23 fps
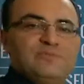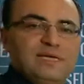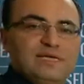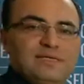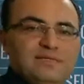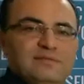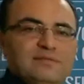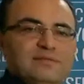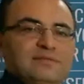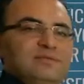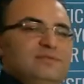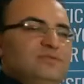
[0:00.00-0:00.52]

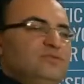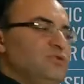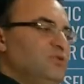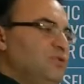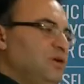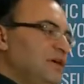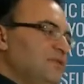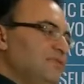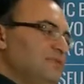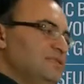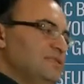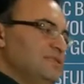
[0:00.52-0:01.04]
weight. No,
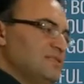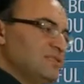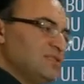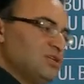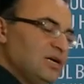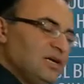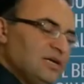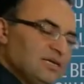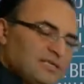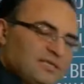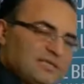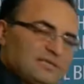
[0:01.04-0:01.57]
I want this
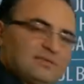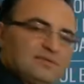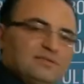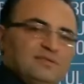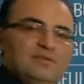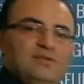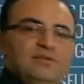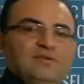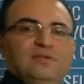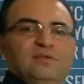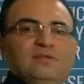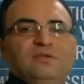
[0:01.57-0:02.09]
target.
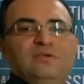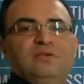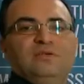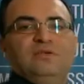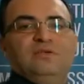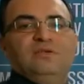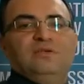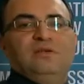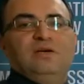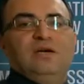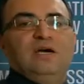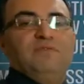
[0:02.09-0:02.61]

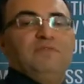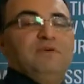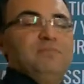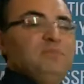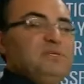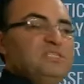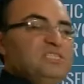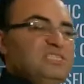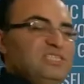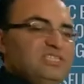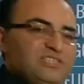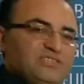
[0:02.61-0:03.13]
I want
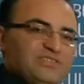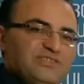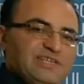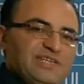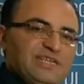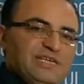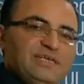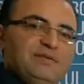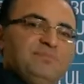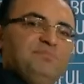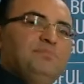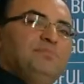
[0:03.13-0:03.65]
my
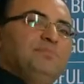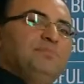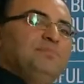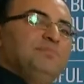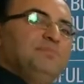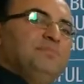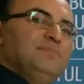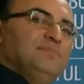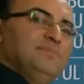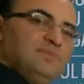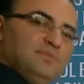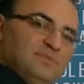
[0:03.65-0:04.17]
degree,
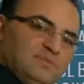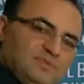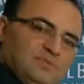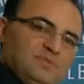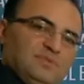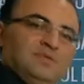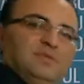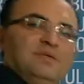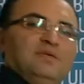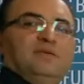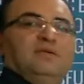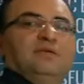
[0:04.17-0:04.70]

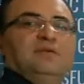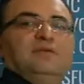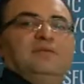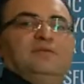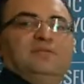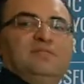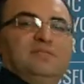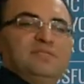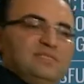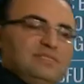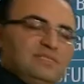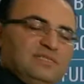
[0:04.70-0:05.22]

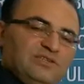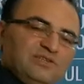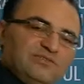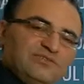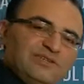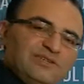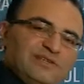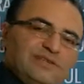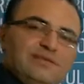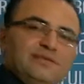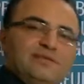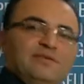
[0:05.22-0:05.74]
this
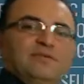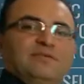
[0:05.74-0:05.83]
degree.